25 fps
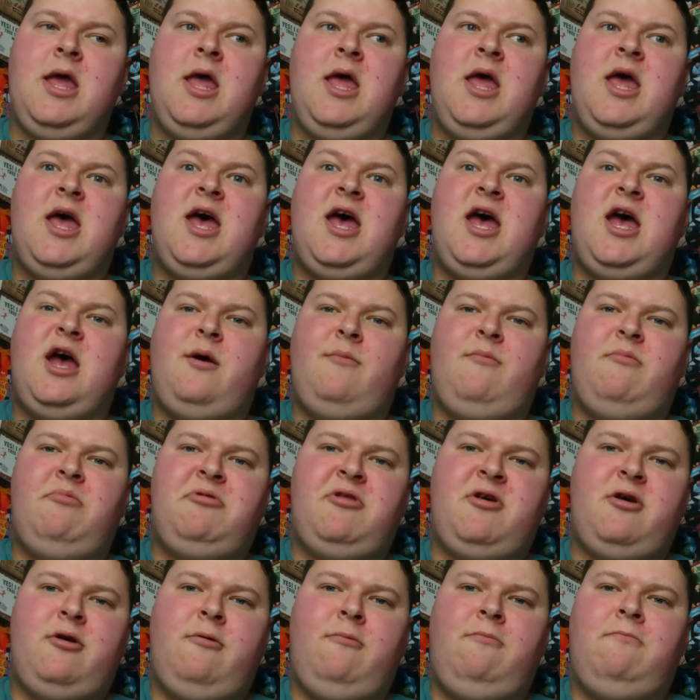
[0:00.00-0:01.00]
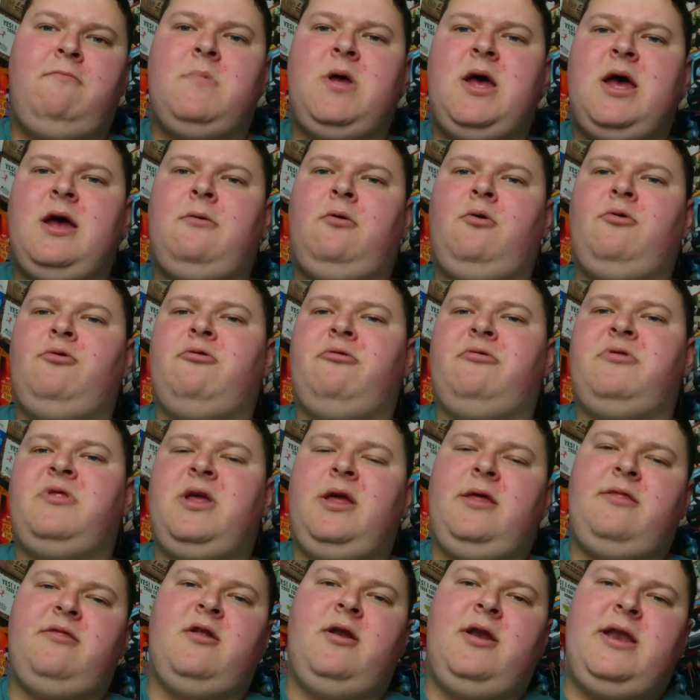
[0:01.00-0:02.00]
Because obviously
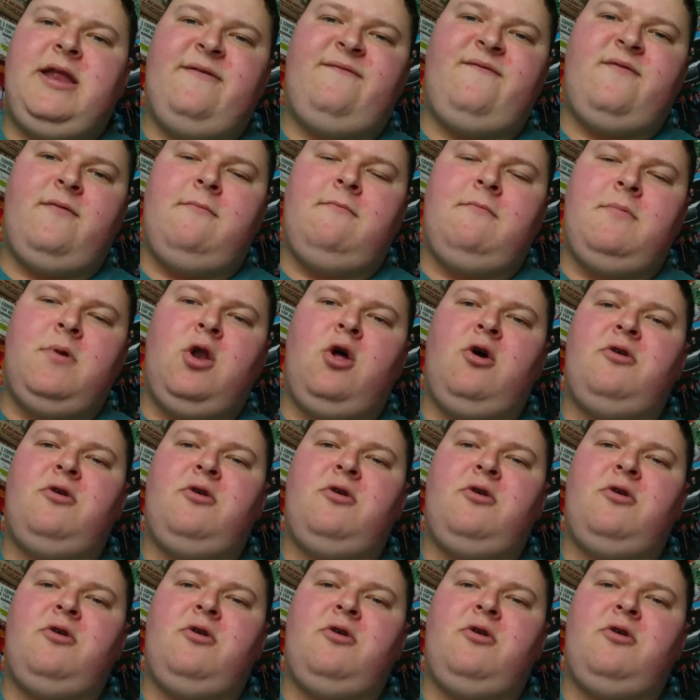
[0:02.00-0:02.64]
there's lots of